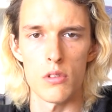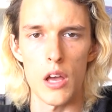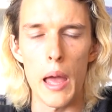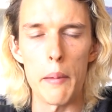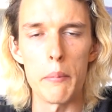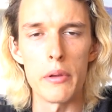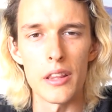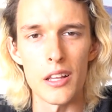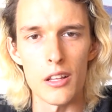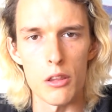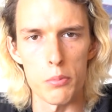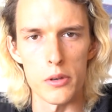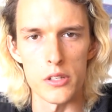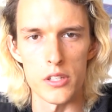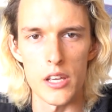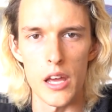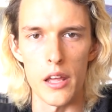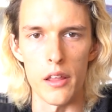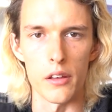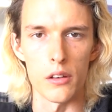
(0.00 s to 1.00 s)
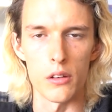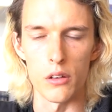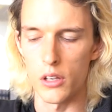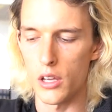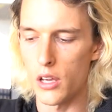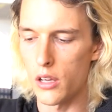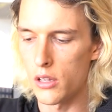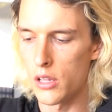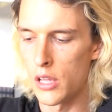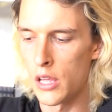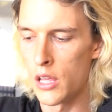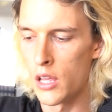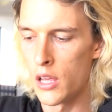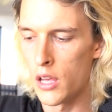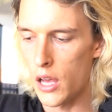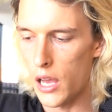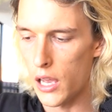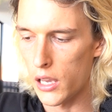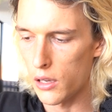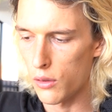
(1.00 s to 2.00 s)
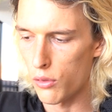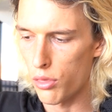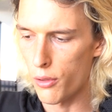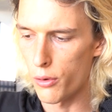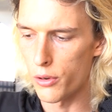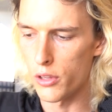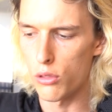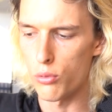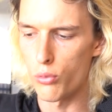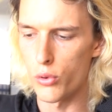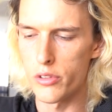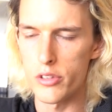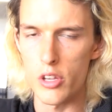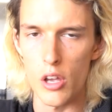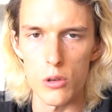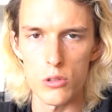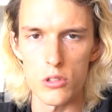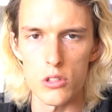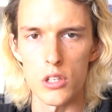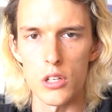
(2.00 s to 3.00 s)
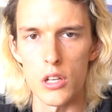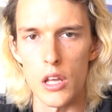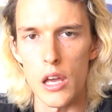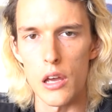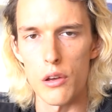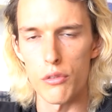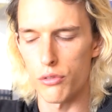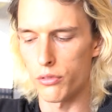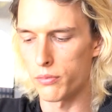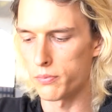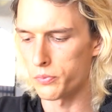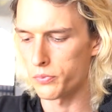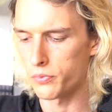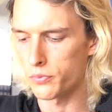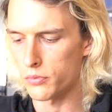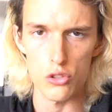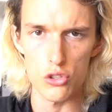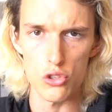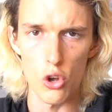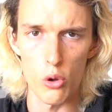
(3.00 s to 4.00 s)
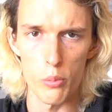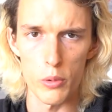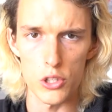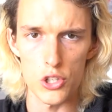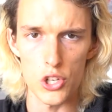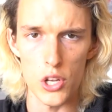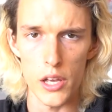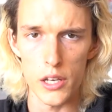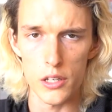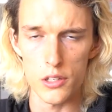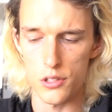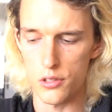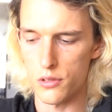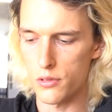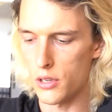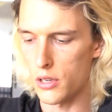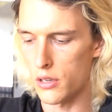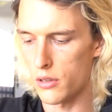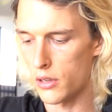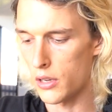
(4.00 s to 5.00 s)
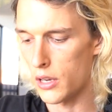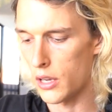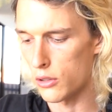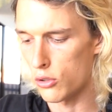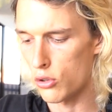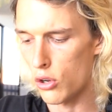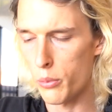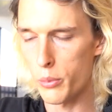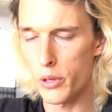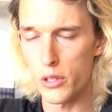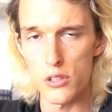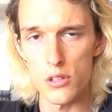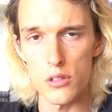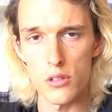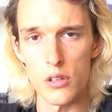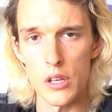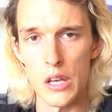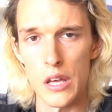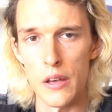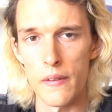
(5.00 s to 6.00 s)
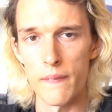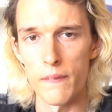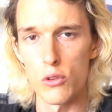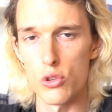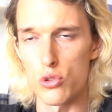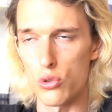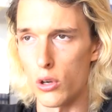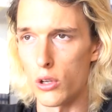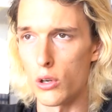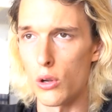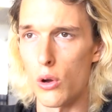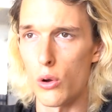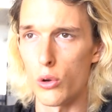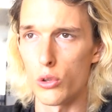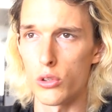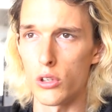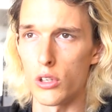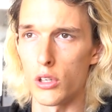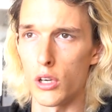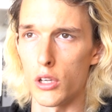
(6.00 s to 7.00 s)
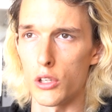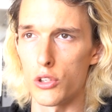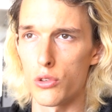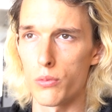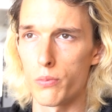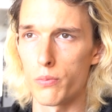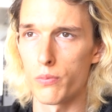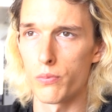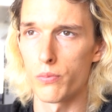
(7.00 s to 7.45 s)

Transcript: I mean, that's pathetic, okay? I have 33,000 and I have so much likes and comments, so I know how to engage.